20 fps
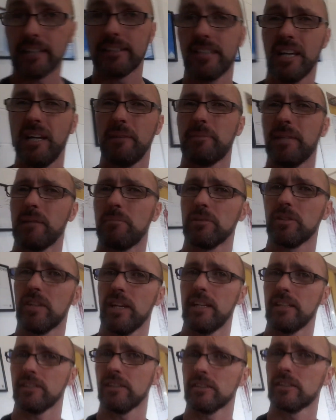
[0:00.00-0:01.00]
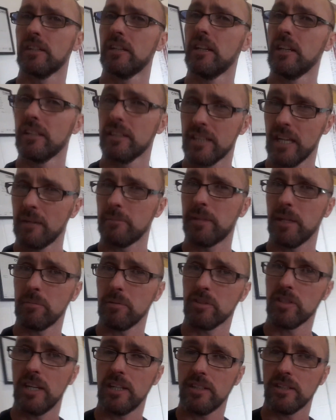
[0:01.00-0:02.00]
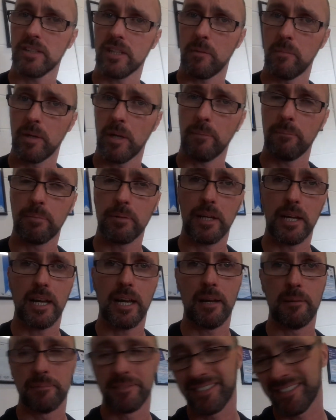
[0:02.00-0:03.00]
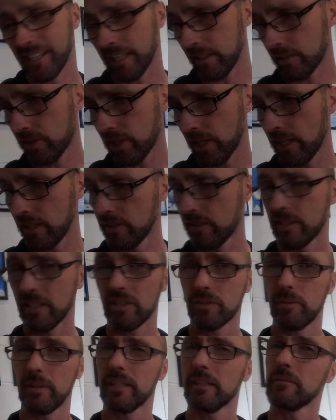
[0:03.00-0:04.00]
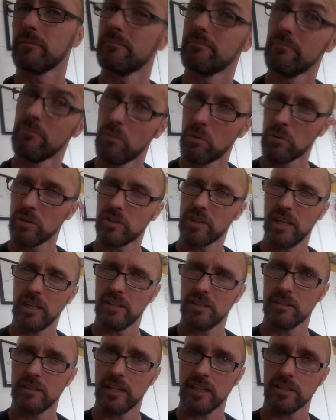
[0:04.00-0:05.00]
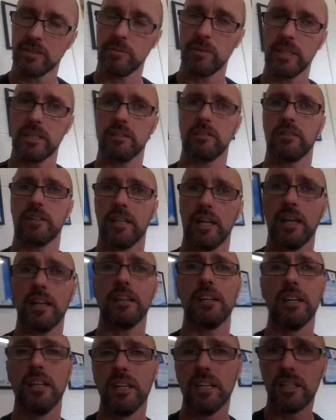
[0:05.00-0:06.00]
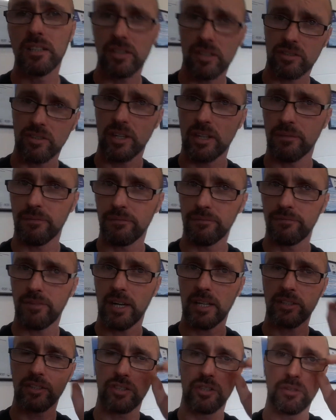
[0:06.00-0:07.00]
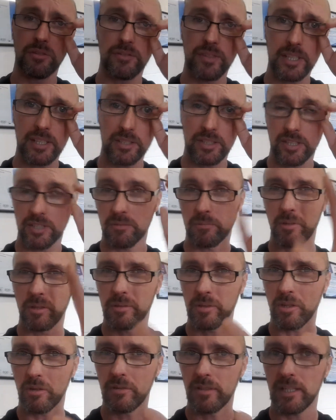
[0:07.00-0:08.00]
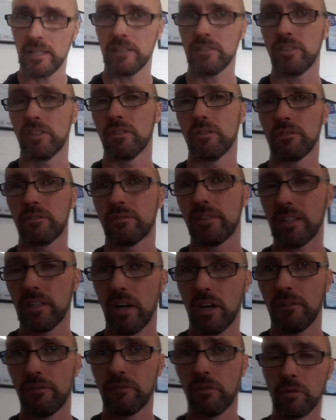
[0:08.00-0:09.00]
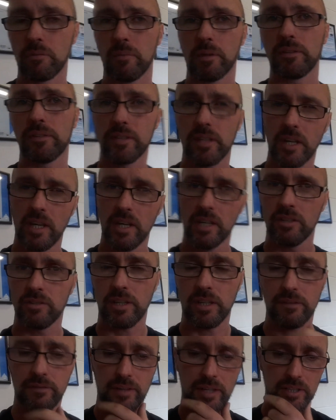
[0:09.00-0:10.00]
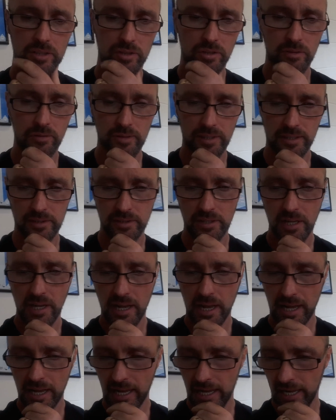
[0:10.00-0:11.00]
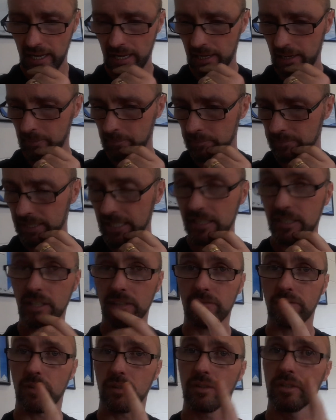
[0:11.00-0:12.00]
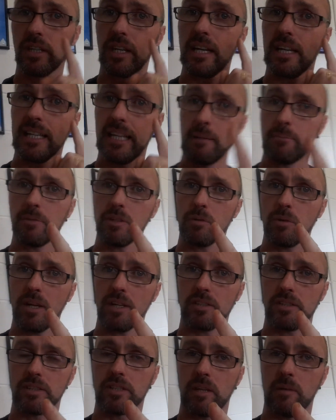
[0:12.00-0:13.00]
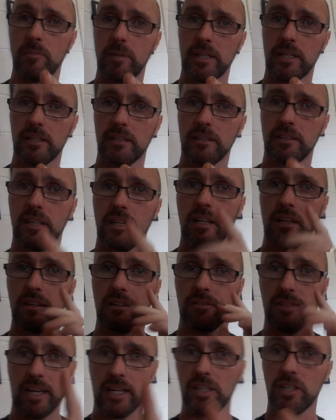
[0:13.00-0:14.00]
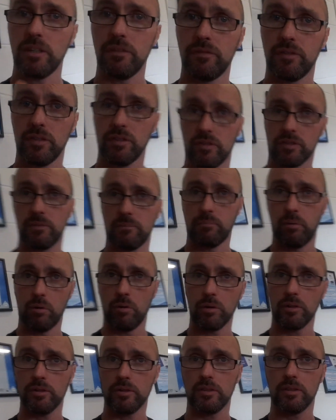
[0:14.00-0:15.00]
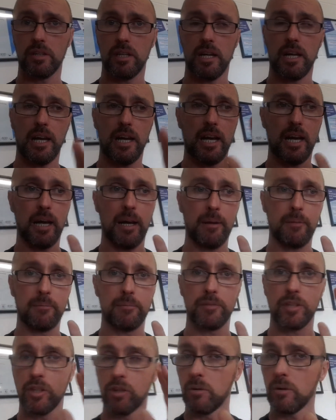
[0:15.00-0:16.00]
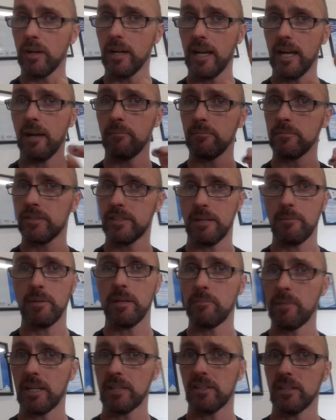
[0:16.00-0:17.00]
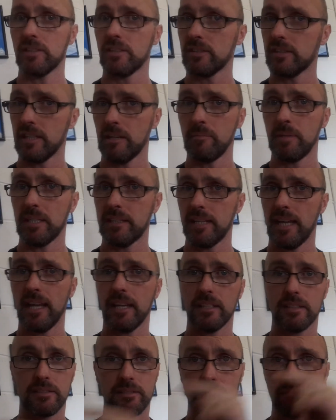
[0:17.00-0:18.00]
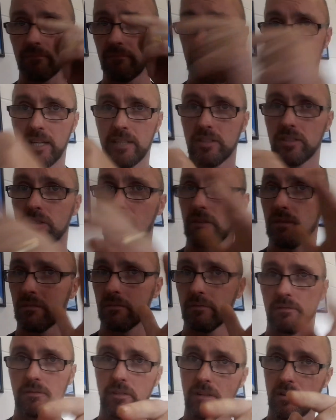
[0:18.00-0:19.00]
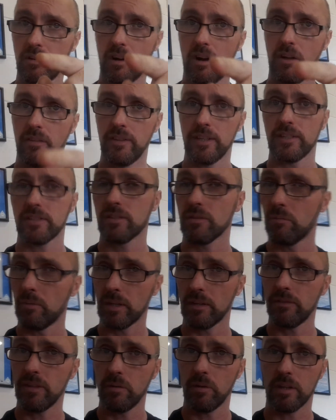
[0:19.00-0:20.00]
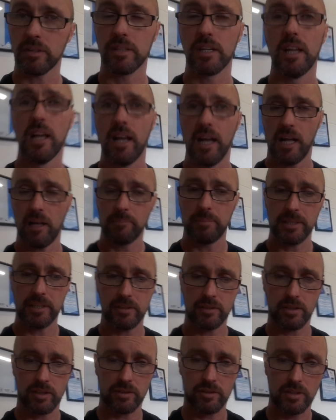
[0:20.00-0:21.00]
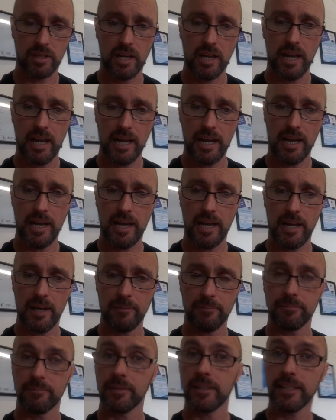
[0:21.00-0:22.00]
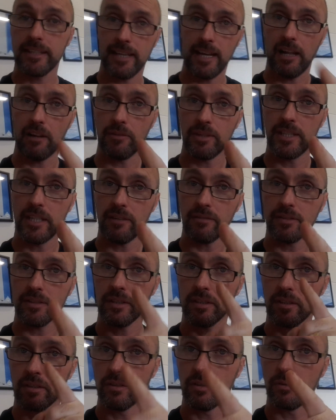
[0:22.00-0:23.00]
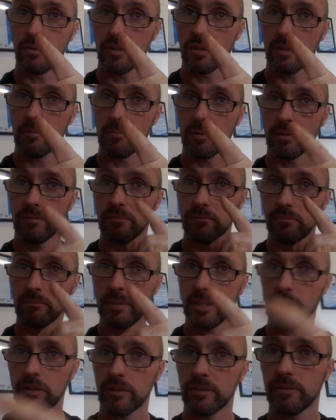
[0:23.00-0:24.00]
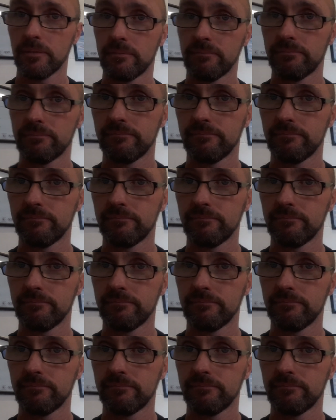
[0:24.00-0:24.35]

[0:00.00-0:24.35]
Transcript: Yeah, timetable changes. Timetable changes coming up. Slight change this week, more changes next week, okay? Just trying to fine-tune things because I'm only going now, as you know, 3.5-4 months, trying to fine-tune things. That's it, folks. Keep the questions coming in. Thank you for your support. You know where I am. Send me a message. Send me a text, messenger on this, whatever you want. I'll be in touch. Calorie deficit. Know your number. Be good.